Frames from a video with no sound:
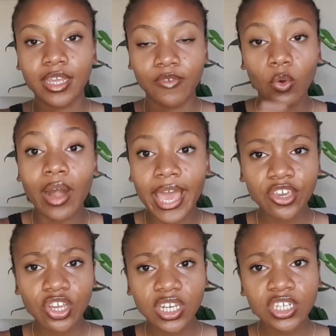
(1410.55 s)
If you don't like
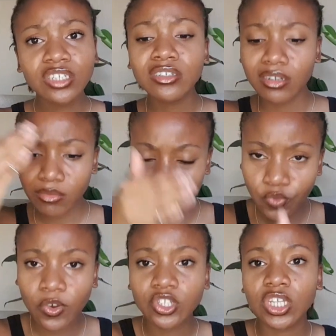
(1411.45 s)
your niche, move
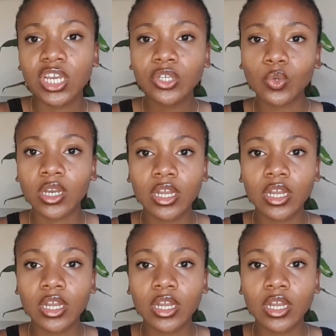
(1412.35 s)
on to the next one.